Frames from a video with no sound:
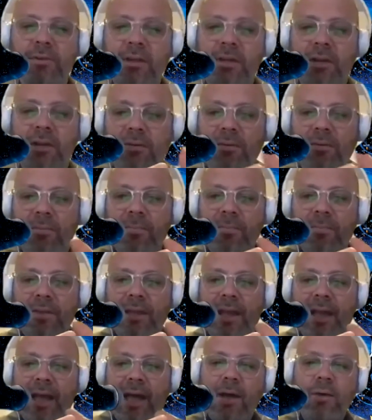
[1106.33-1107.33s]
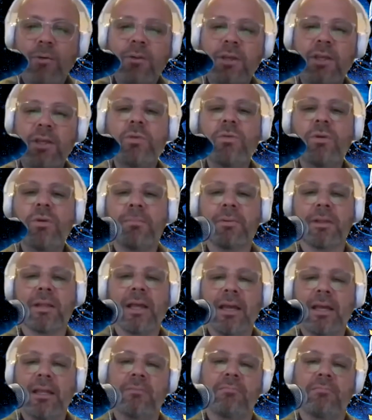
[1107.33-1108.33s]
You know, how do you
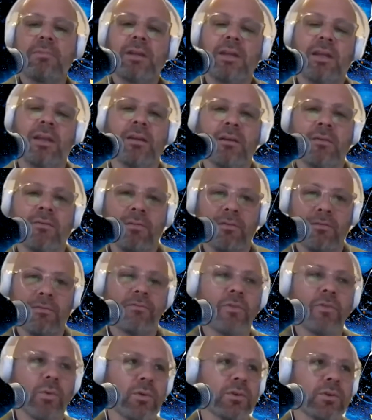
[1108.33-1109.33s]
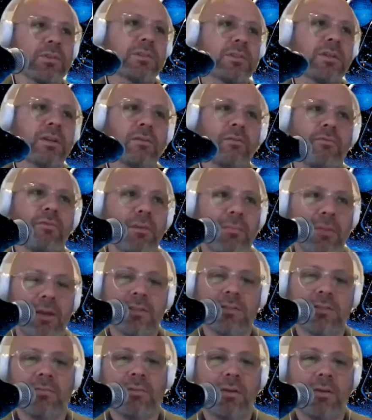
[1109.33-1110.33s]
apply the meaning of the Force in
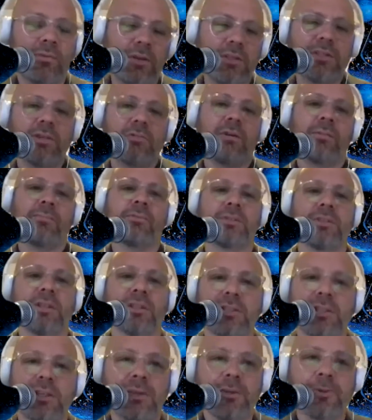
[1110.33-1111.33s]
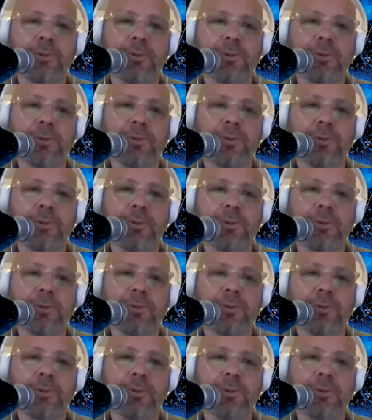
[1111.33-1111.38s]
Freemasonry? What does it represent to you?